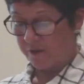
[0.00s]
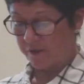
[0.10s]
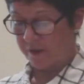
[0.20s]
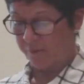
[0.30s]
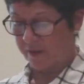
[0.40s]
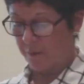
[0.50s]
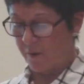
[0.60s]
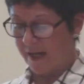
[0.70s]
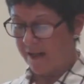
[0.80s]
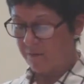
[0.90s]
we're doing pretty
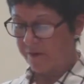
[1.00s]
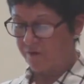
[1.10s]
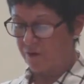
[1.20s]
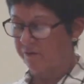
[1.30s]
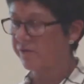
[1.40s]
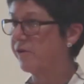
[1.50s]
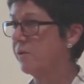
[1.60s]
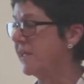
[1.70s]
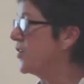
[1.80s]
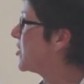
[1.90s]
well. We've gone
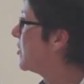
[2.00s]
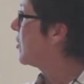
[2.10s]
through initial